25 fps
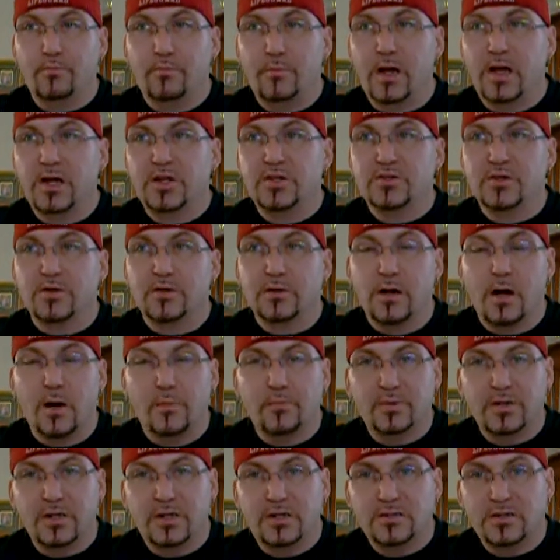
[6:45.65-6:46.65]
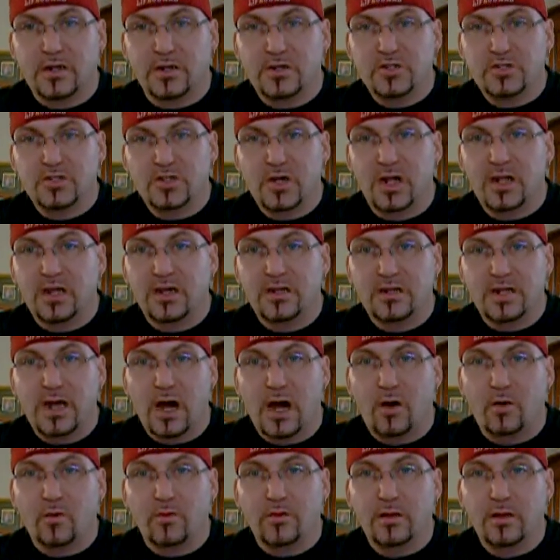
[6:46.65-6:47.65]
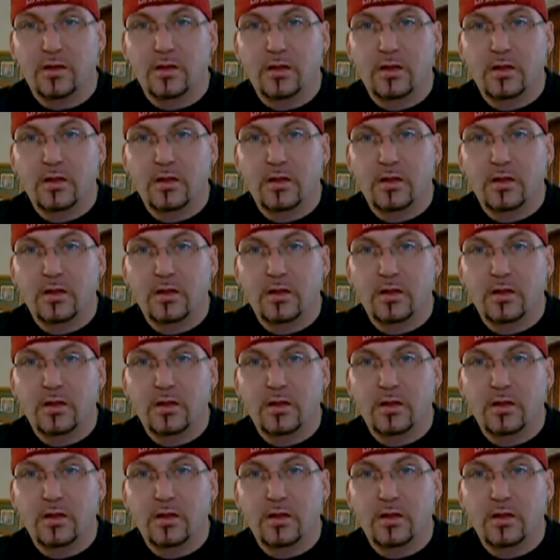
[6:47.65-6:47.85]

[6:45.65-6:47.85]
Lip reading: major companies are shutting down